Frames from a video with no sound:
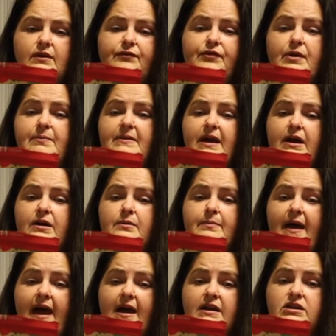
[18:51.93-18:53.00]
From our
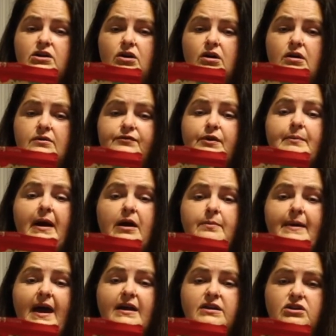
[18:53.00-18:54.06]

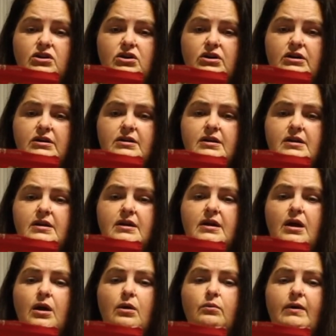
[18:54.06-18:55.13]
backyard,
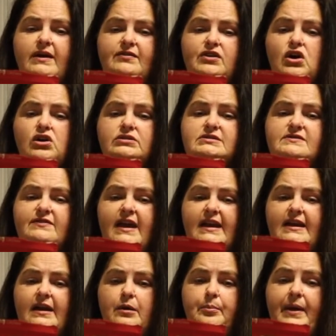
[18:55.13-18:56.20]
we have
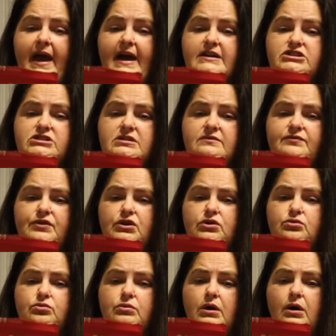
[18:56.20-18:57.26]
cultivated our passion for
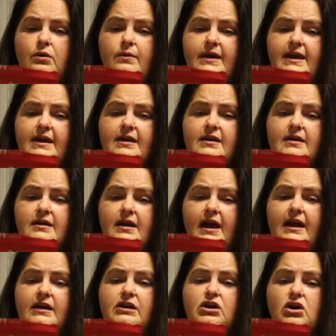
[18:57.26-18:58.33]
growing
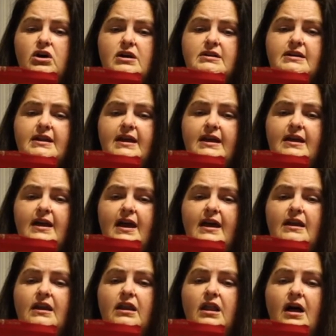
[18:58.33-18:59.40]
and gardening
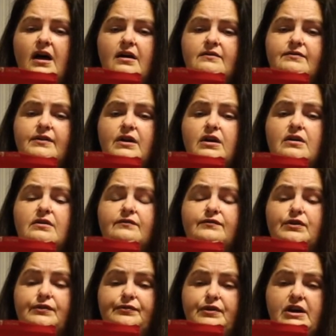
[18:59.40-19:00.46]
and love
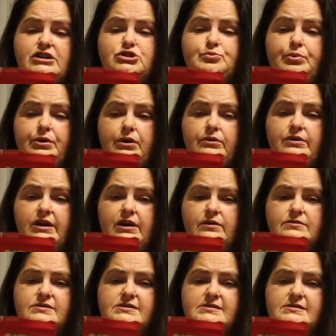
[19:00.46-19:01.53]
for fresh
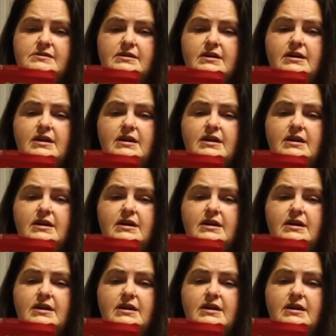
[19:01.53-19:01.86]
produce.